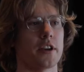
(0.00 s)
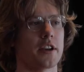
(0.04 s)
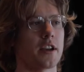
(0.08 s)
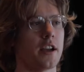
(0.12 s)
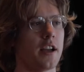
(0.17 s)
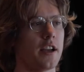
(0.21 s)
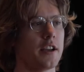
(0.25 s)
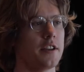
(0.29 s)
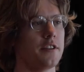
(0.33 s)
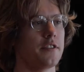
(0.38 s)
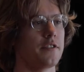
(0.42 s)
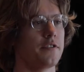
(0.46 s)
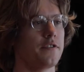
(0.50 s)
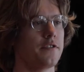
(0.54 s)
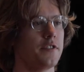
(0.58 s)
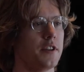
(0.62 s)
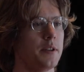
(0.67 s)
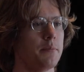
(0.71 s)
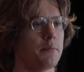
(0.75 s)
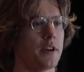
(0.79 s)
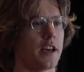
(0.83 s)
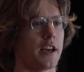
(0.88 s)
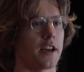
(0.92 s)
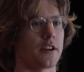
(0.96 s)
the kind of
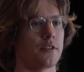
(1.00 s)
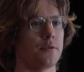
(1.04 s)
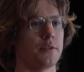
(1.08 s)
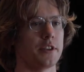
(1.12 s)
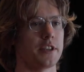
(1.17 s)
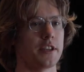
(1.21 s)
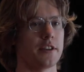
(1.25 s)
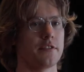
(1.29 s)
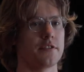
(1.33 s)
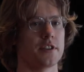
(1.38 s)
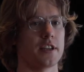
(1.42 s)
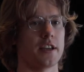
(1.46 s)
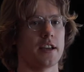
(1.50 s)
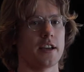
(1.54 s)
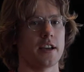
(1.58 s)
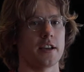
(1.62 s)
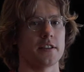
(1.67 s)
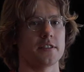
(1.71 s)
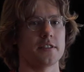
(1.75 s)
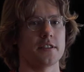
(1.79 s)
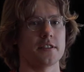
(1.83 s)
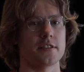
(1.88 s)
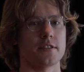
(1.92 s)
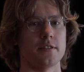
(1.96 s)
feedback we give to
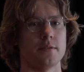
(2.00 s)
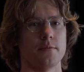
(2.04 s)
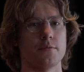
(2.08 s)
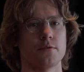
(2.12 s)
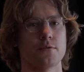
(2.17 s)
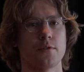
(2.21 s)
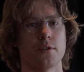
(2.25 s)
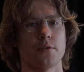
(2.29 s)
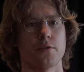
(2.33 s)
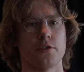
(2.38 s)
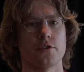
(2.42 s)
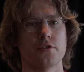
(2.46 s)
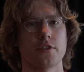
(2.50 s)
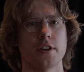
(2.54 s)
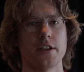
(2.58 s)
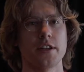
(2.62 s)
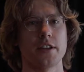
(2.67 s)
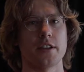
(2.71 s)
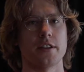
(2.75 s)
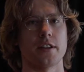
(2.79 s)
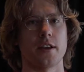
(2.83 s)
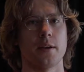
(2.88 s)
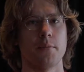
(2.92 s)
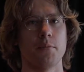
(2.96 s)
AI systems when we're
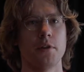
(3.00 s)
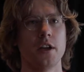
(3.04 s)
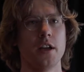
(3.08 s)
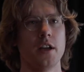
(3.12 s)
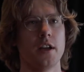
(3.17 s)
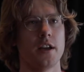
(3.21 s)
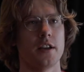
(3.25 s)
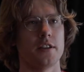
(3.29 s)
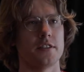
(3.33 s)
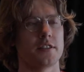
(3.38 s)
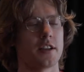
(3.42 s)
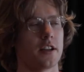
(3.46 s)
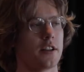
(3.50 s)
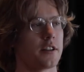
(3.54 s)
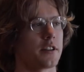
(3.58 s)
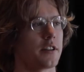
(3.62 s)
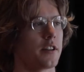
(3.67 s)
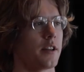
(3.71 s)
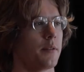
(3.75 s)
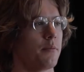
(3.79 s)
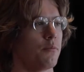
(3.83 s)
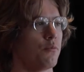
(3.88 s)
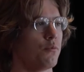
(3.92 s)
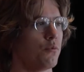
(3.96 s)
training them and
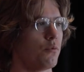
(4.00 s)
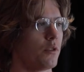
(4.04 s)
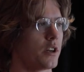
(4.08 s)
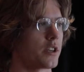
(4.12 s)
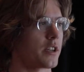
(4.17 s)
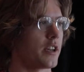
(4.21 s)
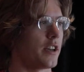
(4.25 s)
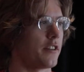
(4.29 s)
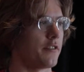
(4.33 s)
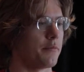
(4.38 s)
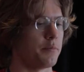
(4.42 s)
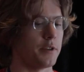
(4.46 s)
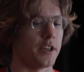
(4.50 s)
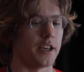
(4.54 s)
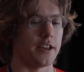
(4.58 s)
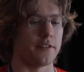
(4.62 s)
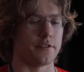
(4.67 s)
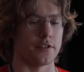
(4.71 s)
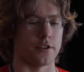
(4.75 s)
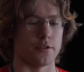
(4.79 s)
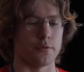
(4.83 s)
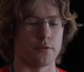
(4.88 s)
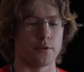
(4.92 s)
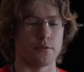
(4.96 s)
telling them what kind of
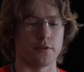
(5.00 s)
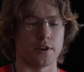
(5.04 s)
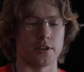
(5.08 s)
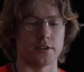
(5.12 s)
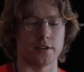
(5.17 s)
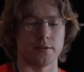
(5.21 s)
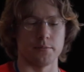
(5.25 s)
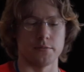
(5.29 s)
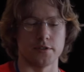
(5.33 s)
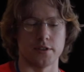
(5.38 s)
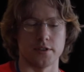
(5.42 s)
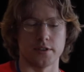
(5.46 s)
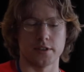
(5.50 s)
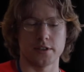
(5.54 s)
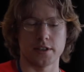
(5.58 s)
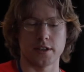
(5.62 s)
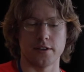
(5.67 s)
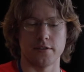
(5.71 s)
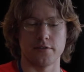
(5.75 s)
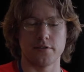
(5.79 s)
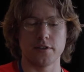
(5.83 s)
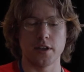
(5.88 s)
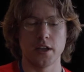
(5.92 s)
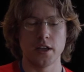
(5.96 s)
behavior we want them to
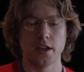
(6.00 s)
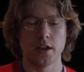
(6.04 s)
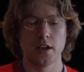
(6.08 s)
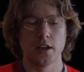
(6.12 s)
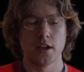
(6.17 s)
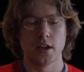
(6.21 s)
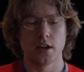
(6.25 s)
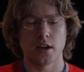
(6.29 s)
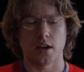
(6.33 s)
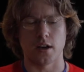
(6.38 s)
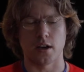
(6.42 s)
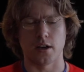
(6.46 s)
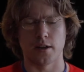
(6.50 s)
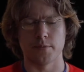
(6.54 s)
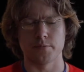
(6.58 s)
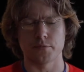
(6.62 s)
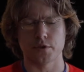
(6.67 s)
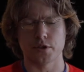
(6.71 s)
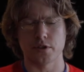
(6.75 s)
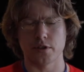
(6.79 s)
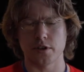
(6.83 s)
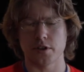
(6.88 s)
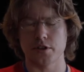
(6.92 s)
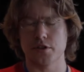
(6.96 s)
give.
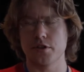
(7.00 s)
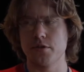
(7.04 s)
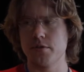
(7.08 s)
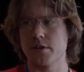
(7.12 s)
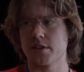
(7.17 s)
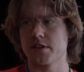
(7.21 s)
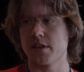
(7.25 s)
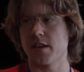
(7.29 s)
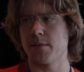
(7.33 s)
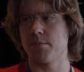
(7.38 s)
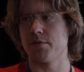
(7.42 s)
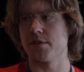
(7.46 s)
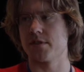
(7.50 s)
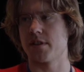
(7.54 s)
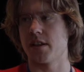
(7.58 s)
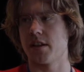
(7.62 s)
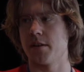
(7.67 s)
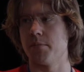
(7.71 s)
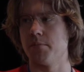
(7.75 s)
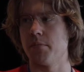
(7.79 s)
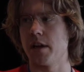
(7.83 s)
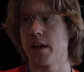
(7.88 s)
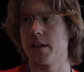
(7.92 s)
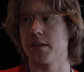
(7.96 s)
So there are two examples
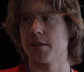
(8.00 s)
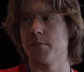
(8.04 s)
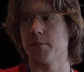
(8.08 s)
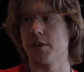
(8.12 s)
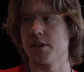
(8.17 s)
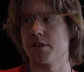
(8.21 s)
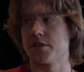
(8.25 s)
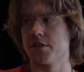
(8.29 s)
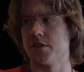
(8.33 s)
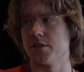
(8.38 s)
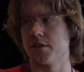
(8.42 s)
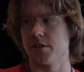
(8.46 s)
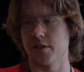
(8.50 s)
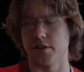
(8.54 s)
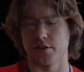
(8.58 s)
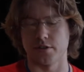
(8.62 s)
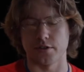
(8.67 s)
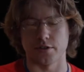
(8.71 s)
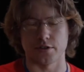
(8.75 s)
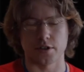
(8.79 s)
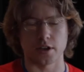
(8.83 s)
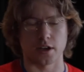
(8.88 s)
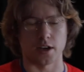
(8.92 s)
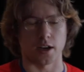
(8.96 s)
that Amanda mentioned in
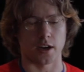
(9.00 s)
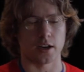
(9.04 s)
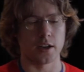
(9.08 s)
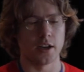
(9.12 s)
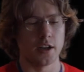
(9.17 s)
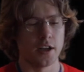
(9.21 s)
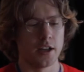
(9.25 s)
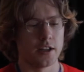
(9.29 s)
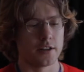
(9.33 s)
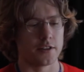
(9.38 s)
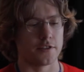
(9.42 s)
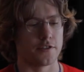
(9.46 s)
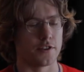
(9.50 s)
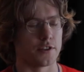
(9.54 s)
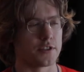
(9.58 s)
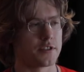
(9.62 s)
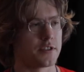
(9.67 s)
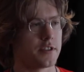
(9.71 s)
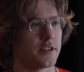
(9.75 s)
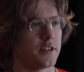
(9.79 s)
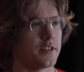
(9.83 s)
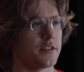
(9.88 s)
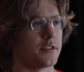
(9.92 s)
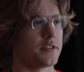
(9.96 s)
her talk. The
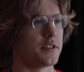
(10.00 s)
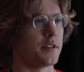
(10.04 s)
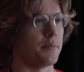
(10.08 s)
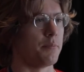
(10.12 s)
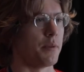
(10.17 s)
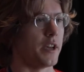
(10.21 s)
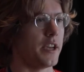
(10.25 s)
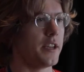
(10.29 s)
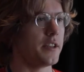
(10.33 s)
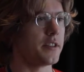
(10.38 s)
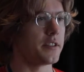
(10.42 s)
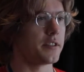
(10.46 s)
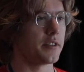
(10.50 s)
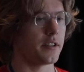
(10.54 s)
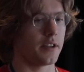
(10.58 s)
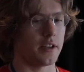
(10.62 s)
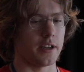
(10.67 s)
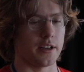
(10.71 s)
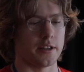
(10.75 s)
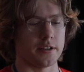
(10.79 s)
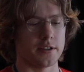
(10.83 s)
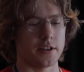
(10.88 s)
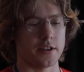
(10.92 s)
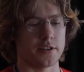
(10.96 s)
first is debate,
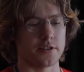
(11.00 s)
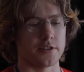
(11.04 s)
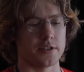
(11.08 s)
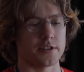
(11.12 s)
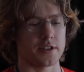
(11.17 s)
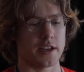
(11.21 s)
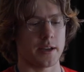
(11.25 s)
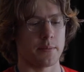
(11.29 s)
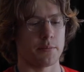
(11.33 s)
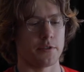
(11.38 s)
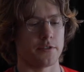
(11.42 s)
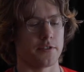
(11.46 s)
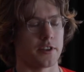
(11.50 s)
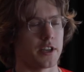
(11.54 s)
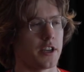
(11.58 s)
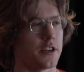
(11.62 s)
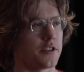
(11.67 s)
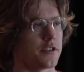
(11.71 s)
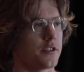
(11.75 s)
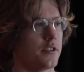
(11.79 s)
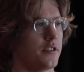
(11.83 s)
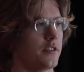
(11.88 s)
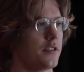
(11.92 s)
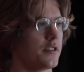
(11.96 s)
and the other is
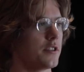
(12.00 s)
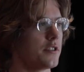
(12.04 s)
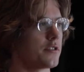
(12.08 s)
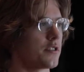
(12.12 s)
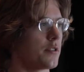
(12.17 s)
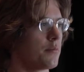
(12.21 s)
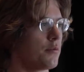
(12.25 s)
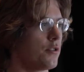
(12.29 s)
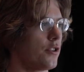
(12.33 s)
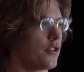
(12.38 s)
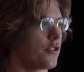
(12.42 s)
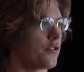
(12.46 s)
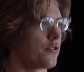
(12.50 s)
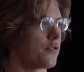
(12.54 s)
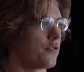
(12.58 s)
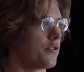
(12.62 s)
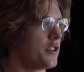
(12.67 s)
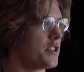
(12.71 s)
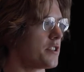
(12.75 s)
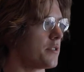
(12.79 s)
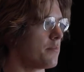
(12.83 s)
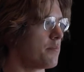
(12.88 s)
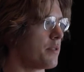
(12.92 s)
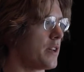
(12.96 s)
amplification. These are both
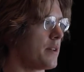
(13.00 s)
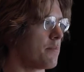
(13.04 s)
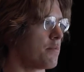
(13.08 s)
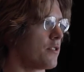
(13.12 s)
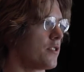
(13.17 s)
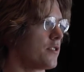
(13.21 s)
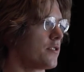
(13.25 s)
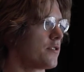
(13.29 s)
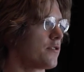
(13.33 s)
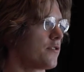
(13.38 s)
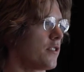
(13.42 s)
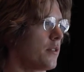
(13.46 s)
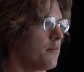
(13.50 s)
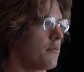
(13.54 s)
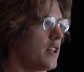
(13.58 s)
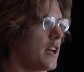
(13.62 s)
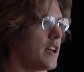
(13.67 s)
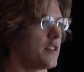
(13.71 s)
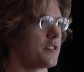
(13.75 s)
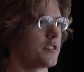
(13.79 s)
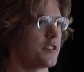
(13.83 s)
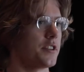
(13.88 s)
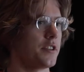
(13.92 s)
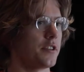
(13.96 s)
recent papers from
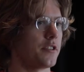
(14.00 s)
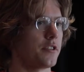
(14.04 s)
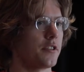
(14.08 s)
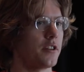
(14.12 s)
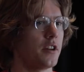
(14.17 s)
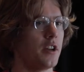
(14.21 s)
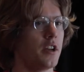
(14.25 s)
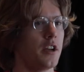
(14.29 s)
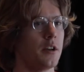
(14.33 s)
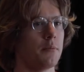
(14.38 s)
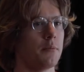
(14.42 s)
last year